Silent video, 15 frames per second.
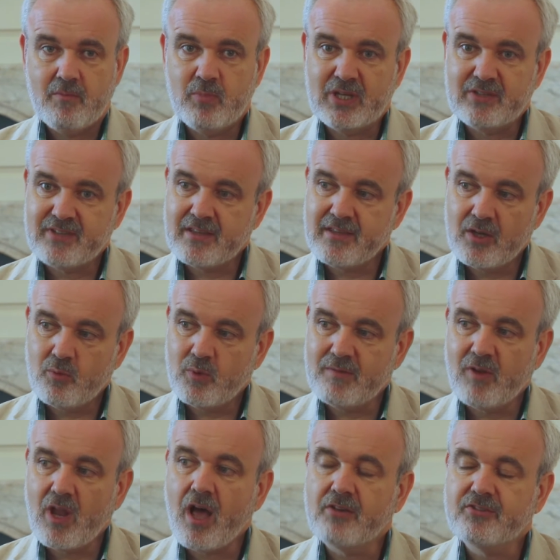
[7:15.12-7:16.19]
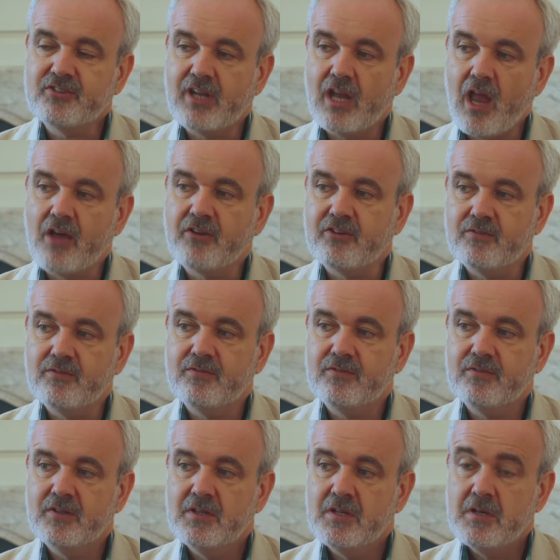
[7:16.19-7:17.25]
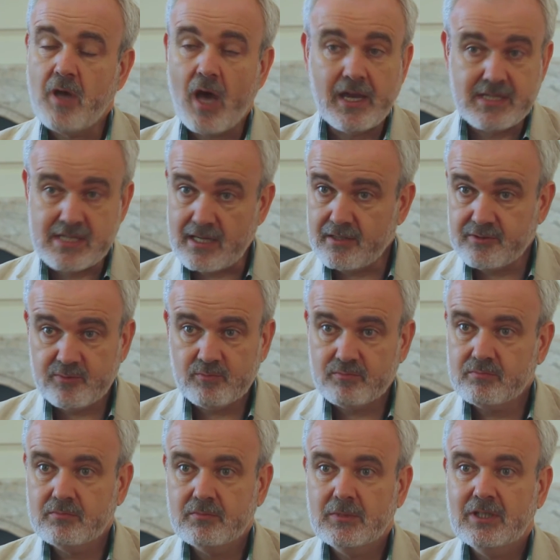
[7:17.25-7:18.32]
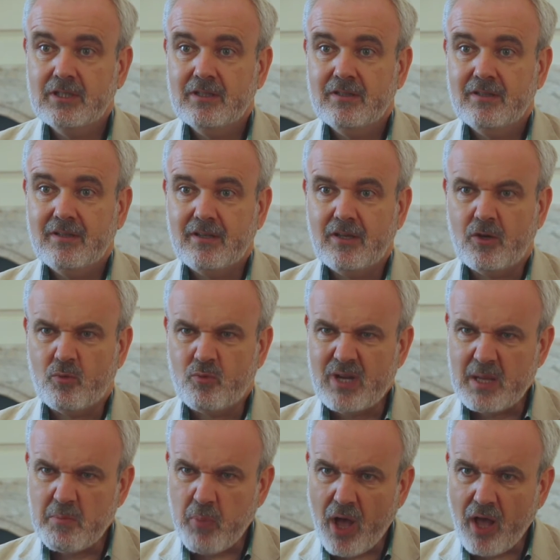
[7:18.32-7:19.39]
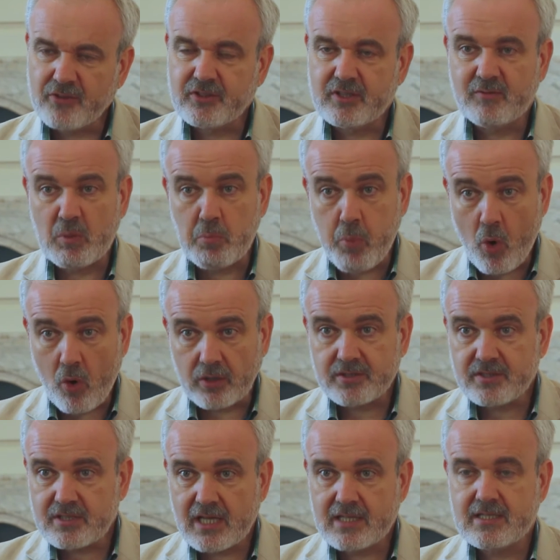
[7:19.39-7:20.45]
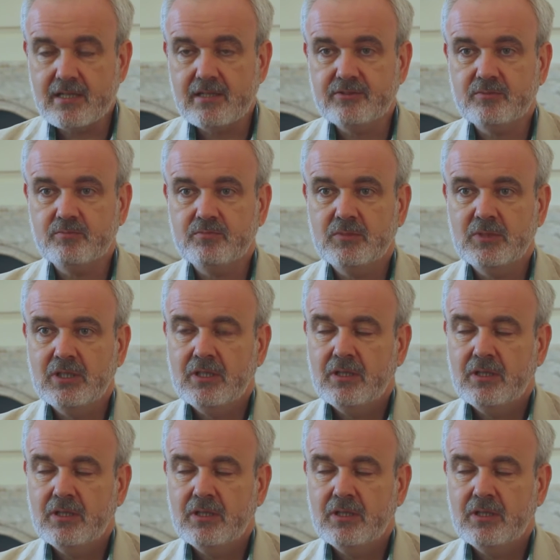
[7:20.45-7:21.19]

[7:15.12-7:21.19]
Because I think we've lost a lot of idealism, really positive, important idealism.